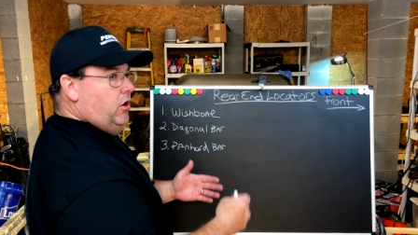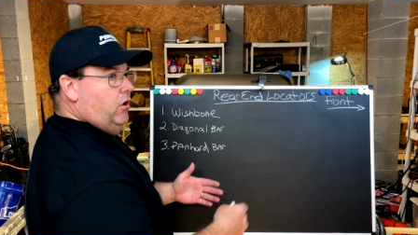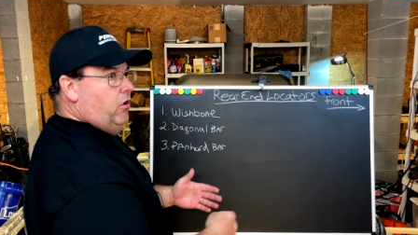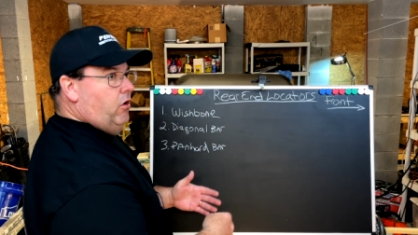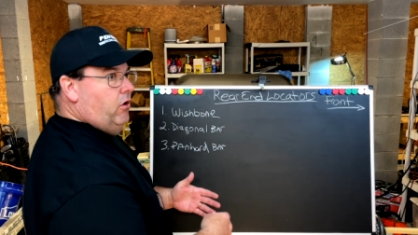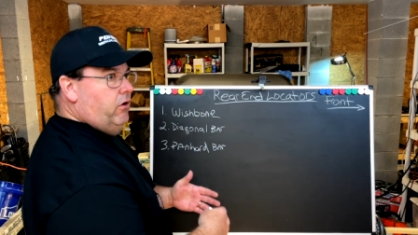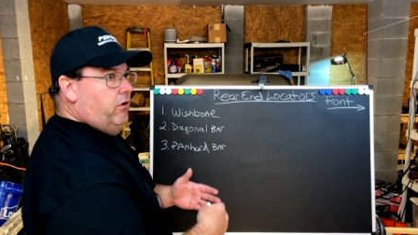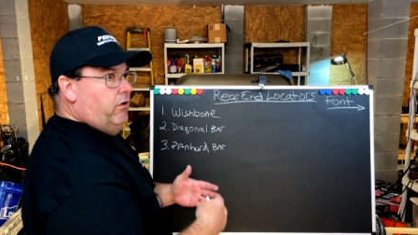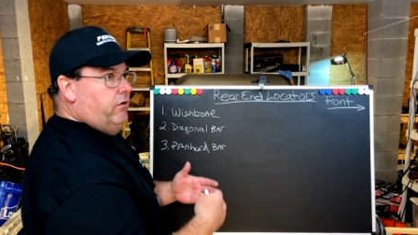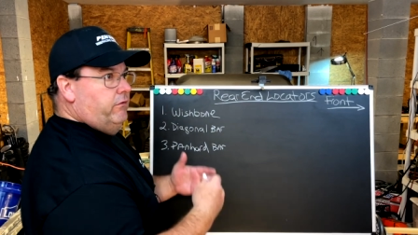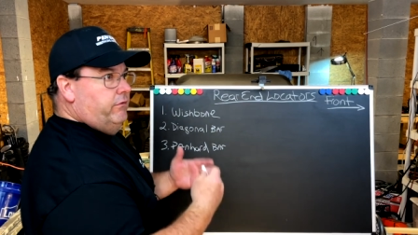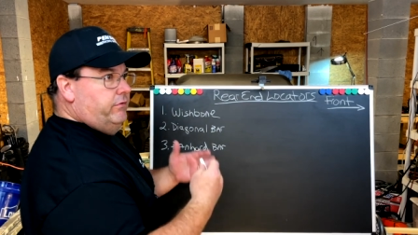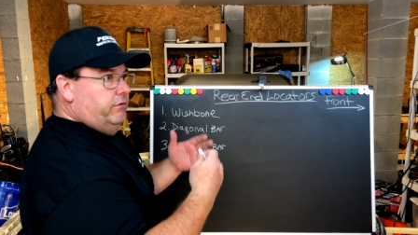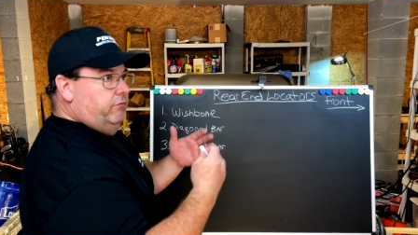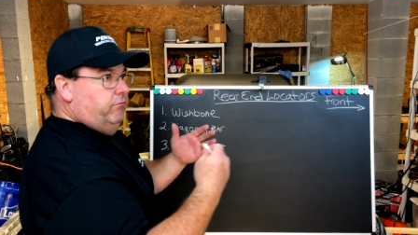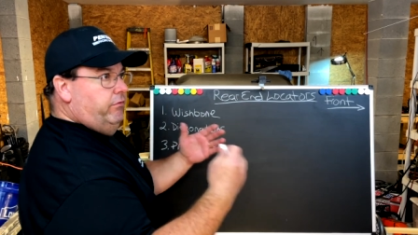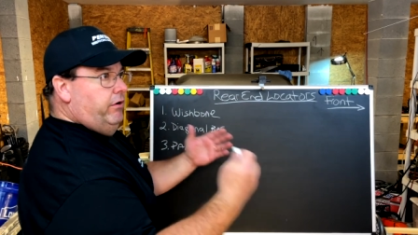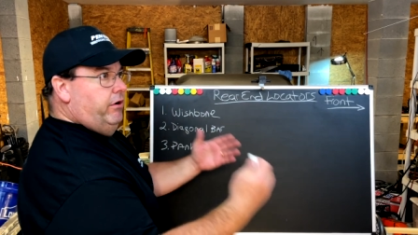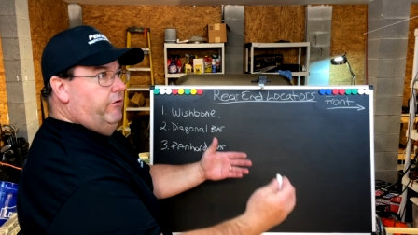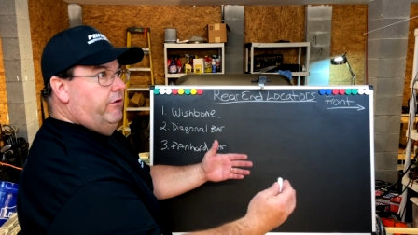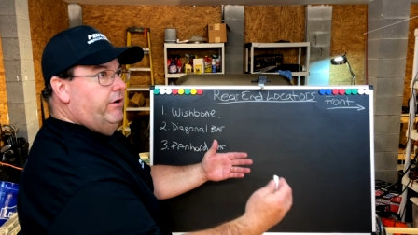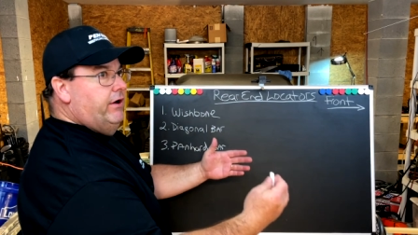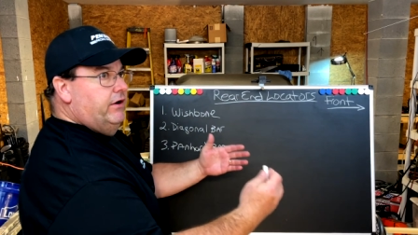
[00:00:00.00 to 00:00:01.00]
are the
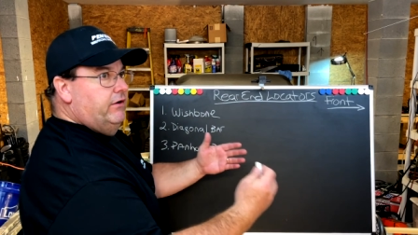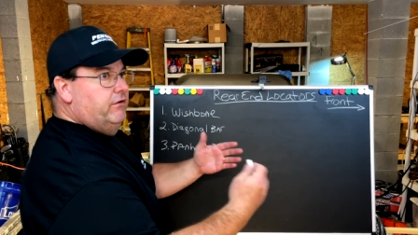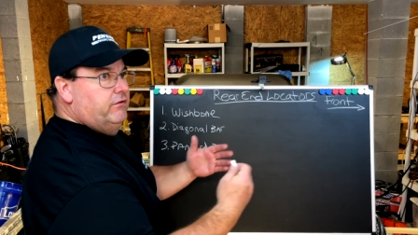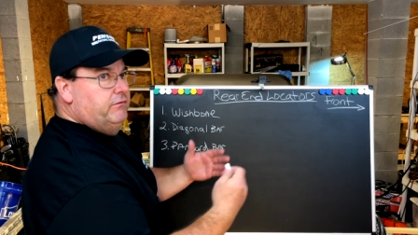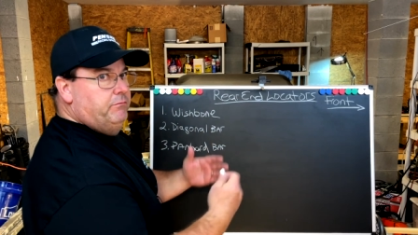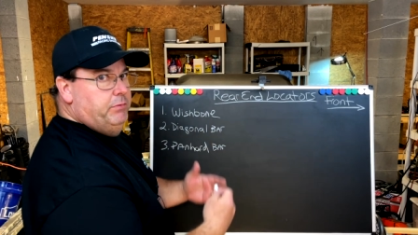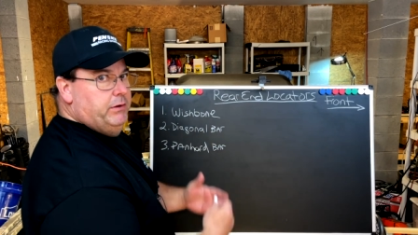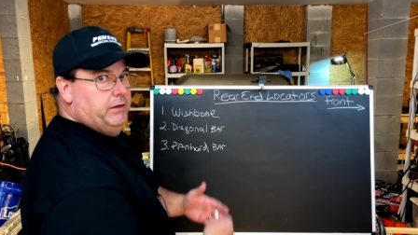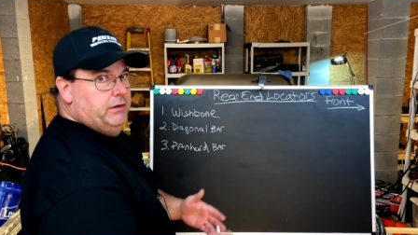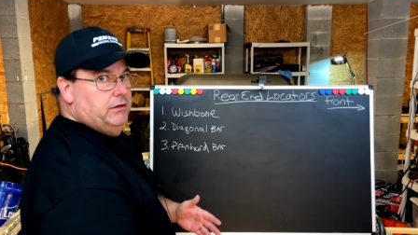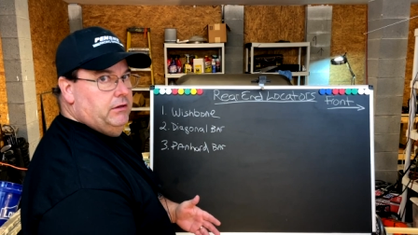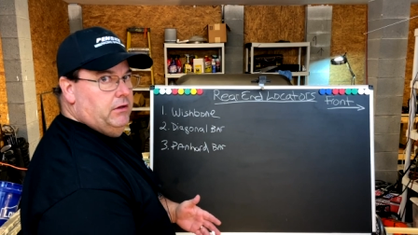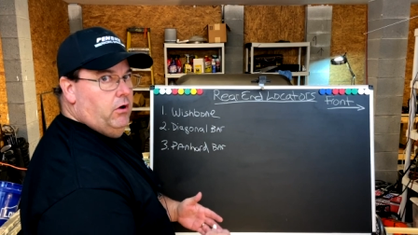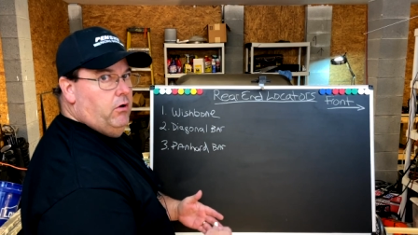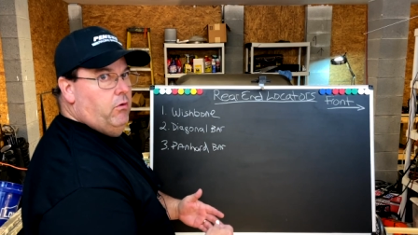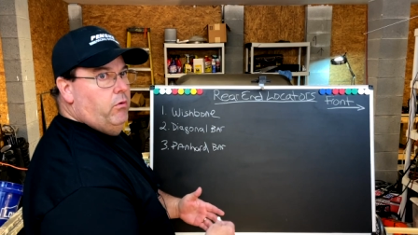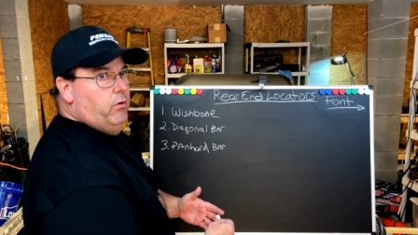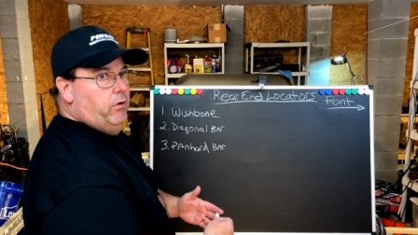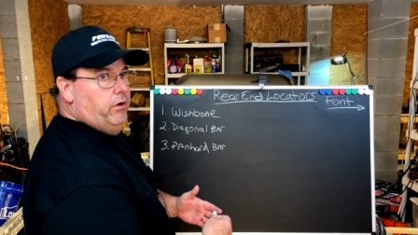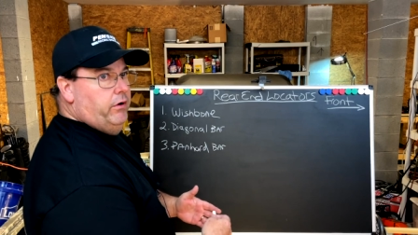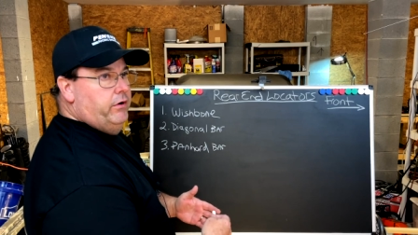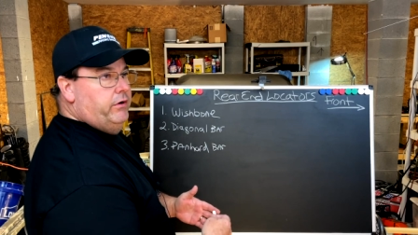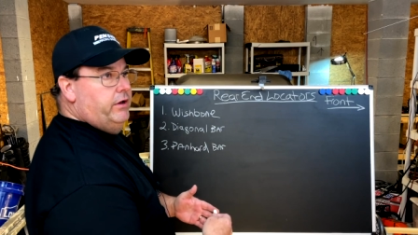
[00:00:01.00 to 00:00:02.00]
rear end has been
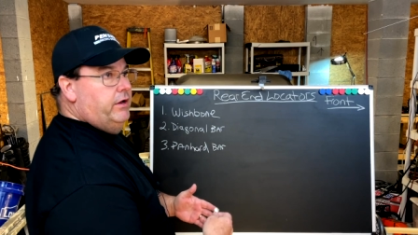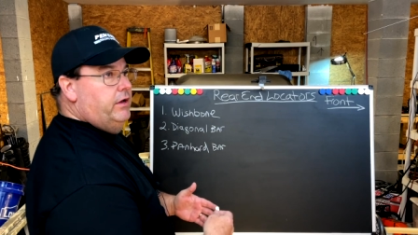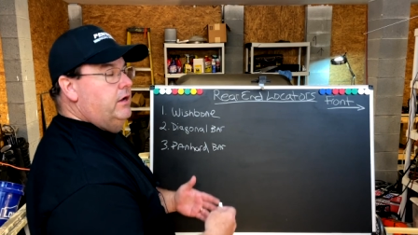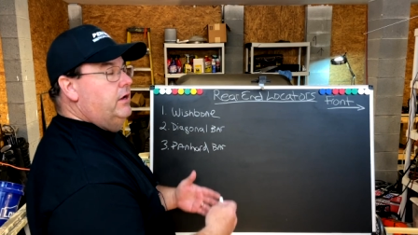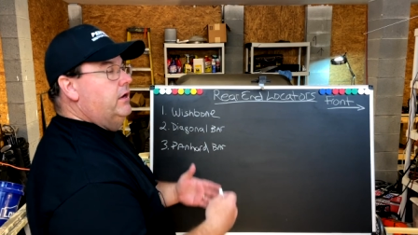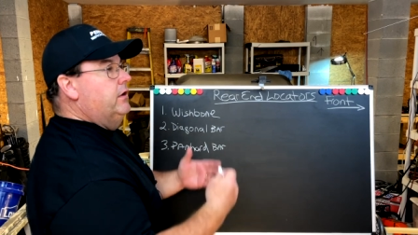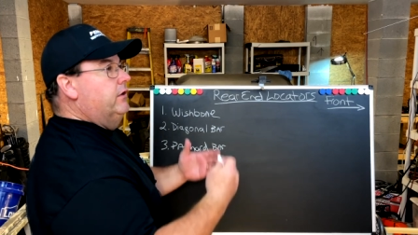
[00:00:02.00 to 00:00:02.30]
lowered,